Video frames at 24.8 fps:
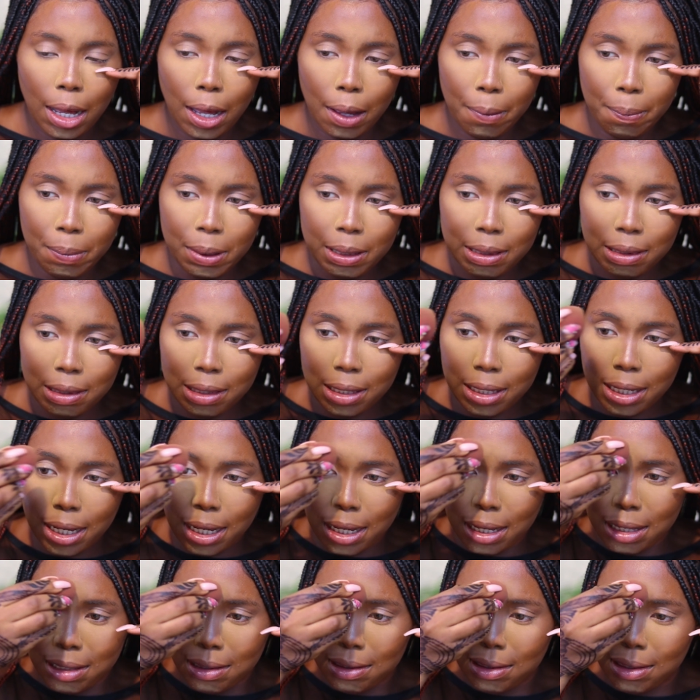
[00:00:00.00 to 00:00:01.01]
Happy
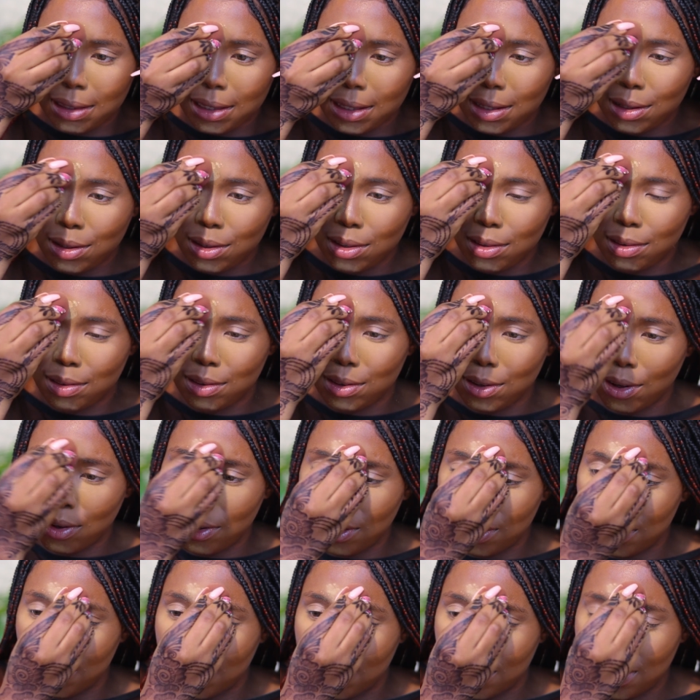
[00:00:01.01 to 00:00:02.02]
tears, it looks
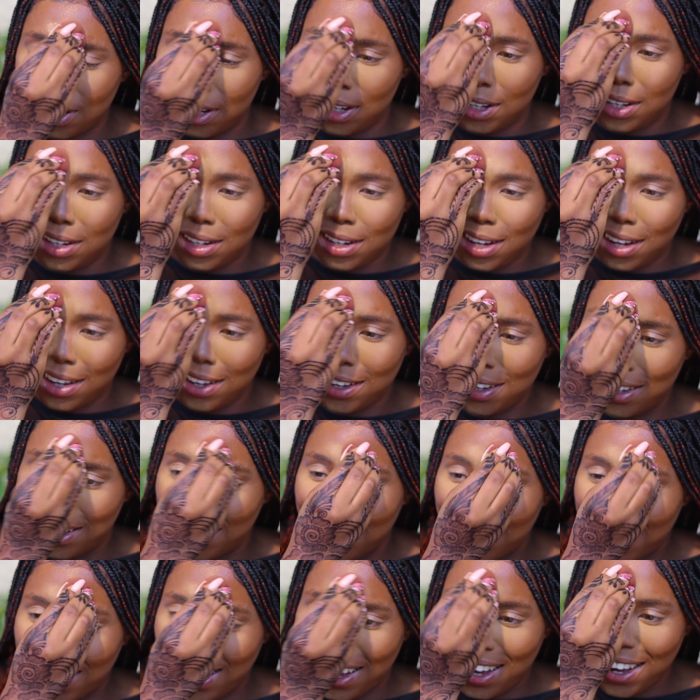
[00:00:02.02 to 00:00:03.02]
so good.
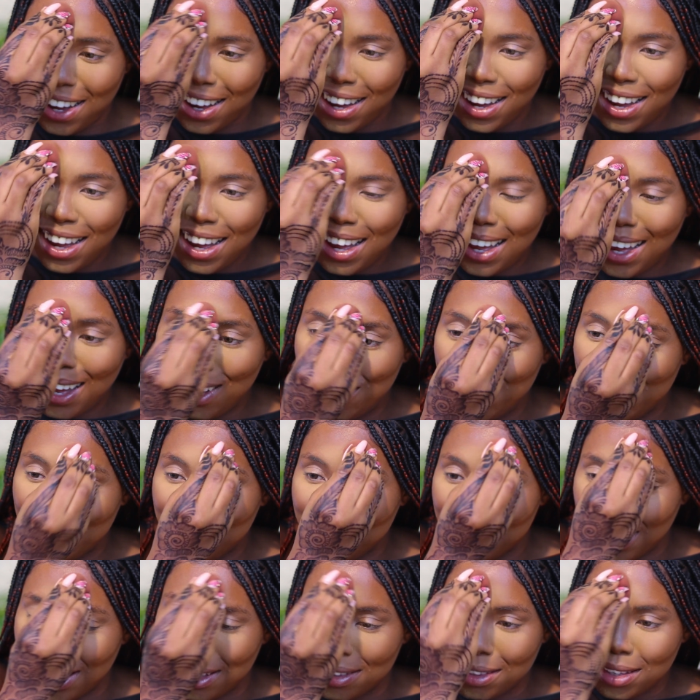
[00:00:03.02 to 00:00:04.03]
I
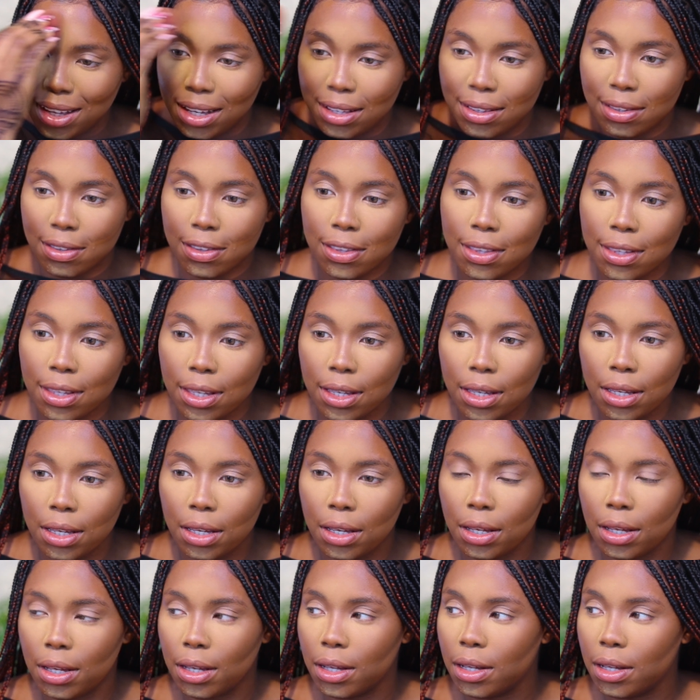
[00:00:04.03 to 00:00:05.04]
wish you guys can see.